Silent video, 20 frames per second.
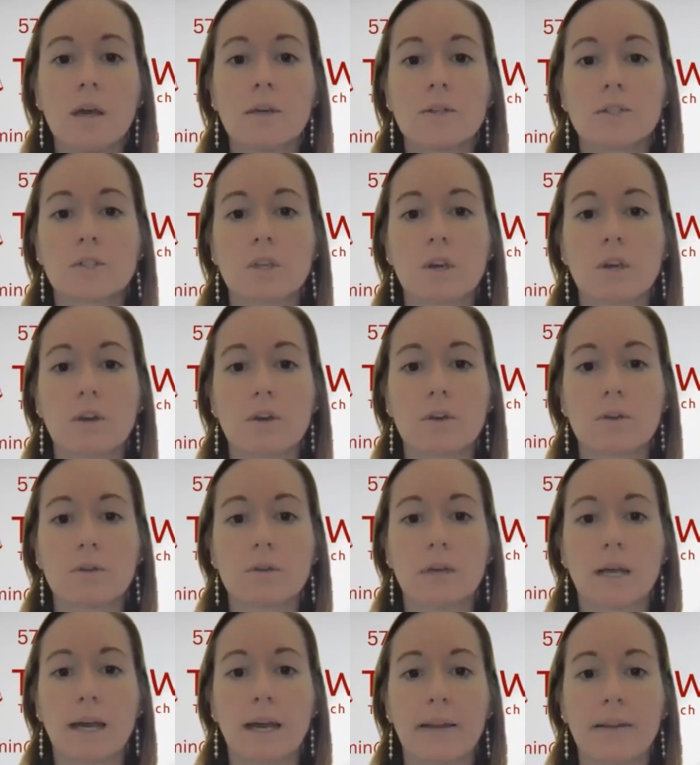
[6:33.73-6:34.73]
So
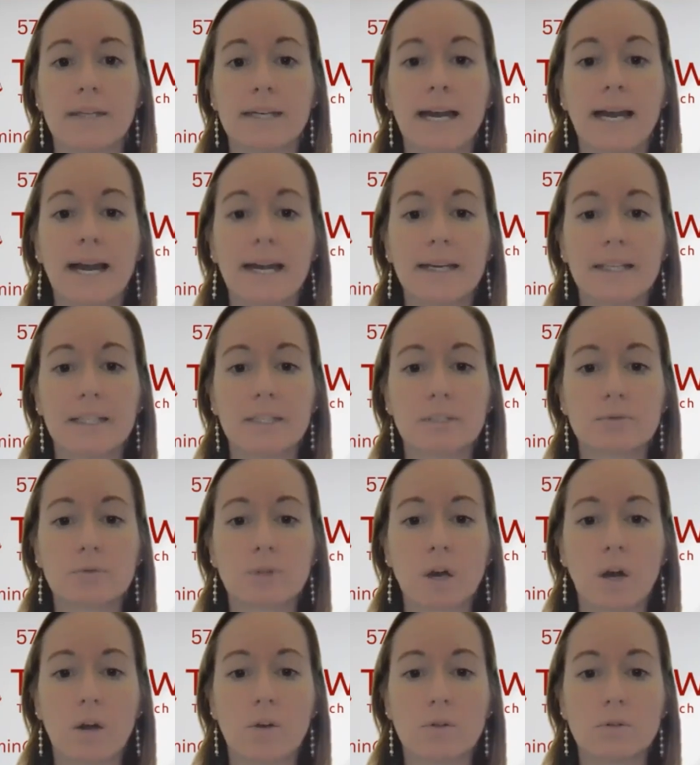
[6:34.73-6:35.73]
the guardian
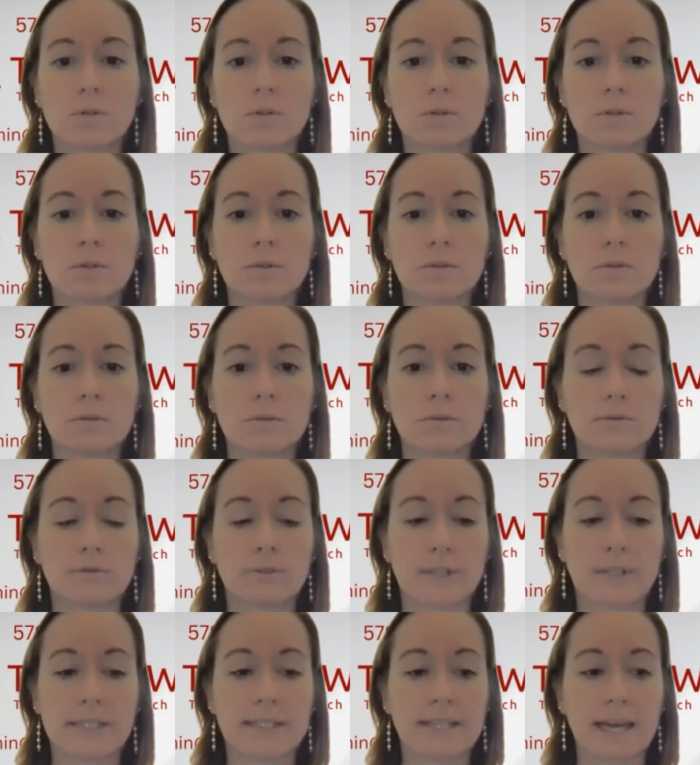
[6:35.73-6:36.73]
role,
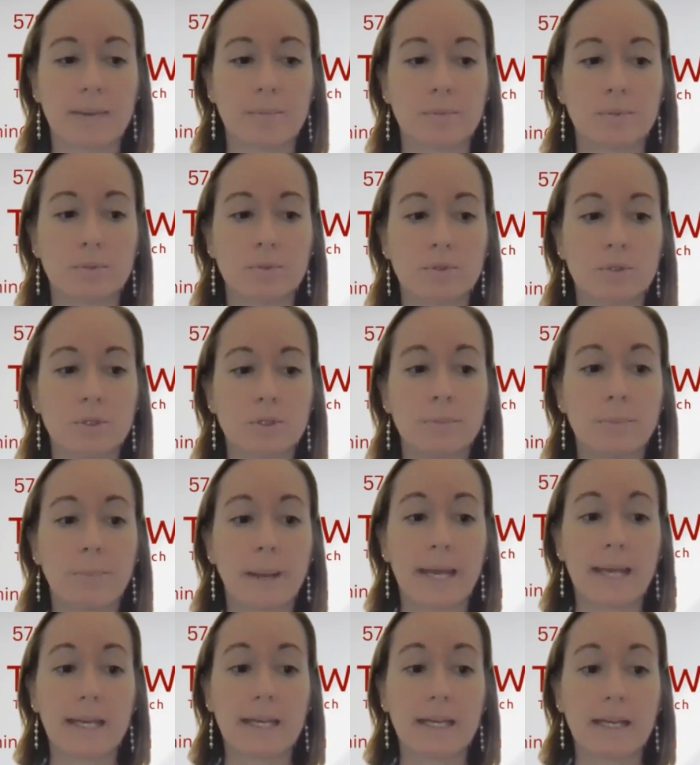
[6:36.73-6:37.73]
for example, could
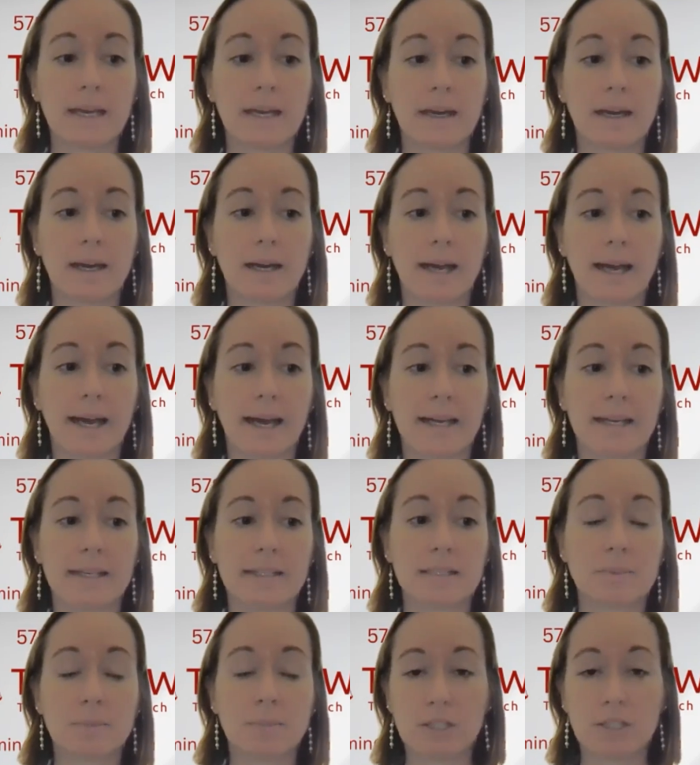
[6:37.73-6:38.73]
be a
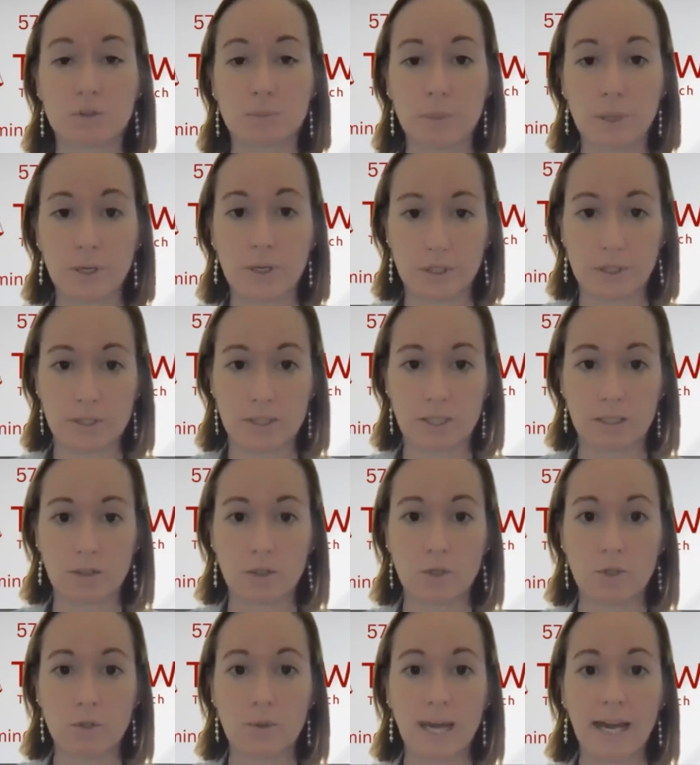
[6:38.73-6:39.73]
special person
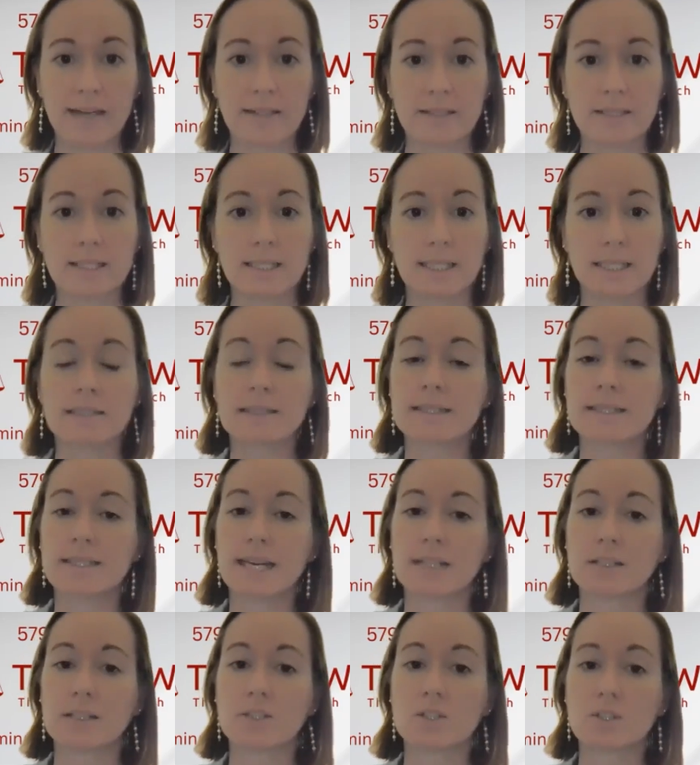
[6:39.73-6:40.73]
who has to
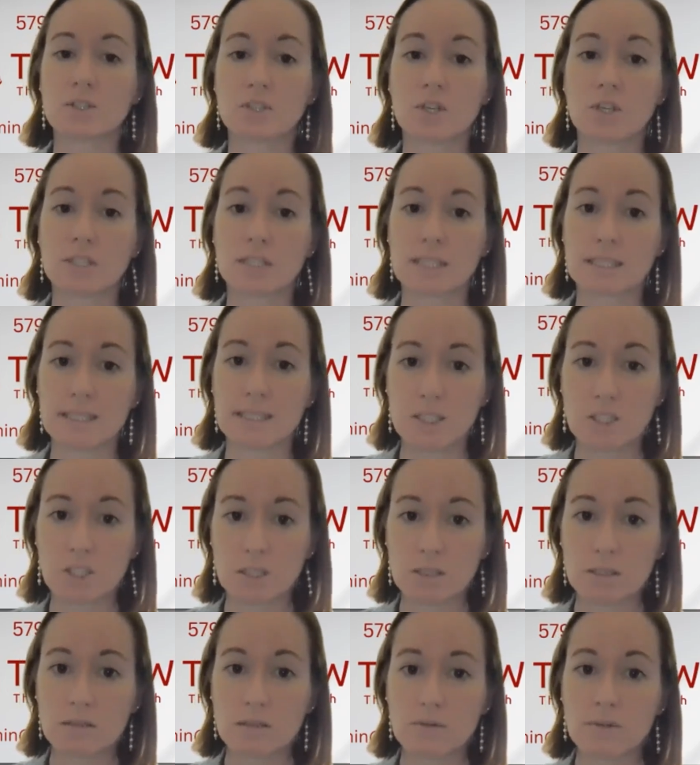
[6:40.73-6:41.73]
consent to certain
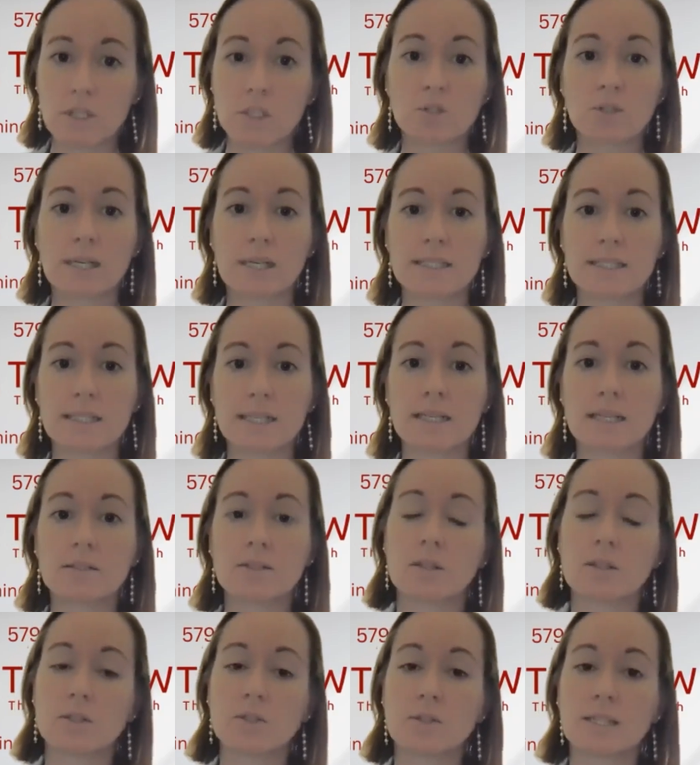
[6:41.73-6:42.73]
decisions of the trustee.
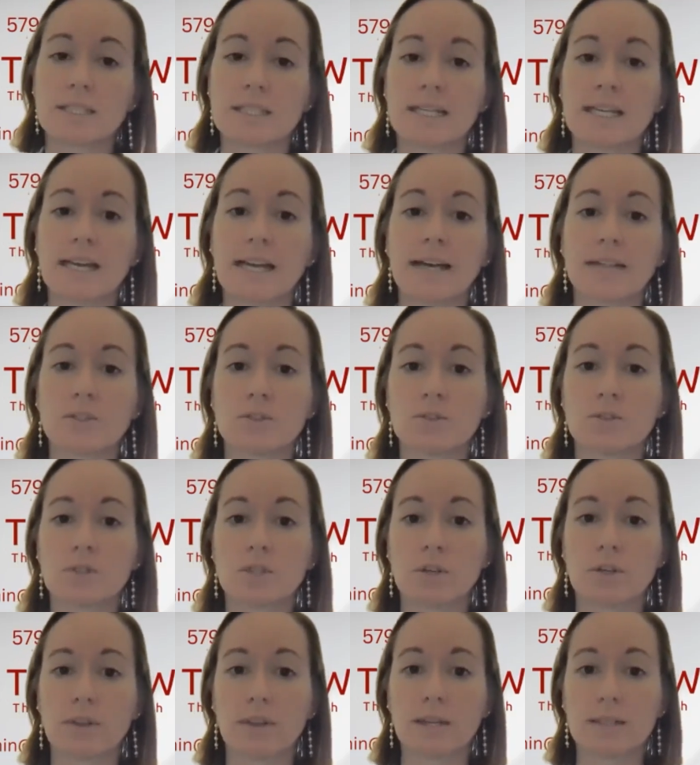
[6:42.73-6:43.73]
So the trustee can't do
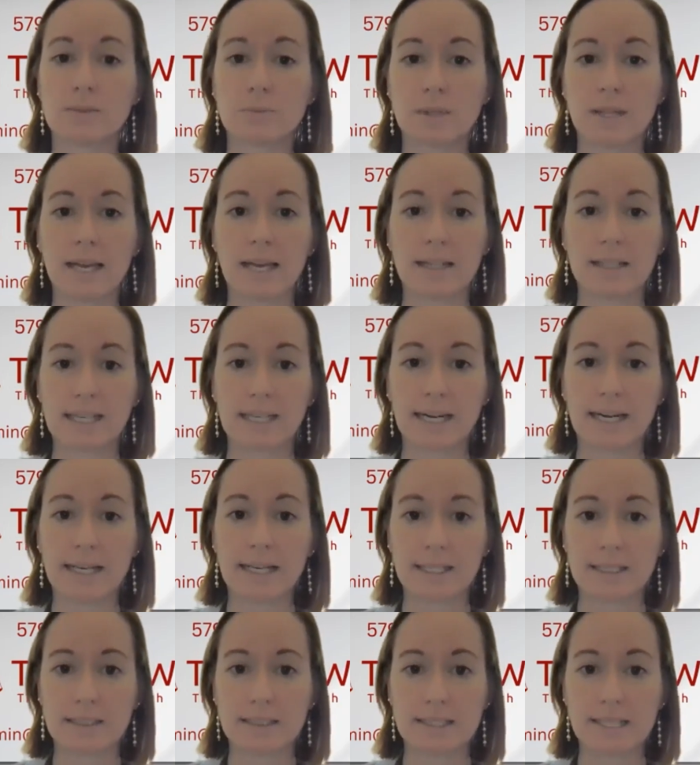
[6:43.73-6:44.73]
certain things without the
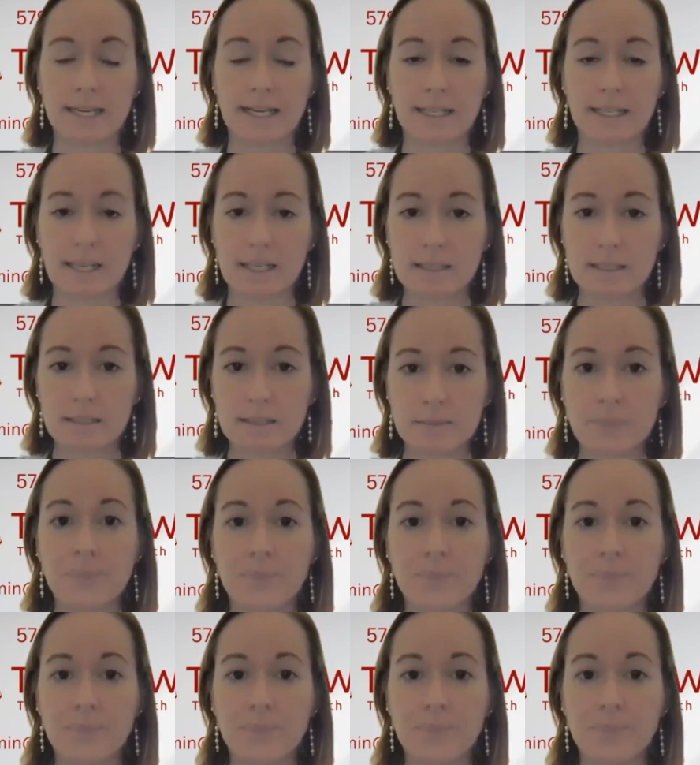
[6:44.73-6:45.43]
guardian saying yes.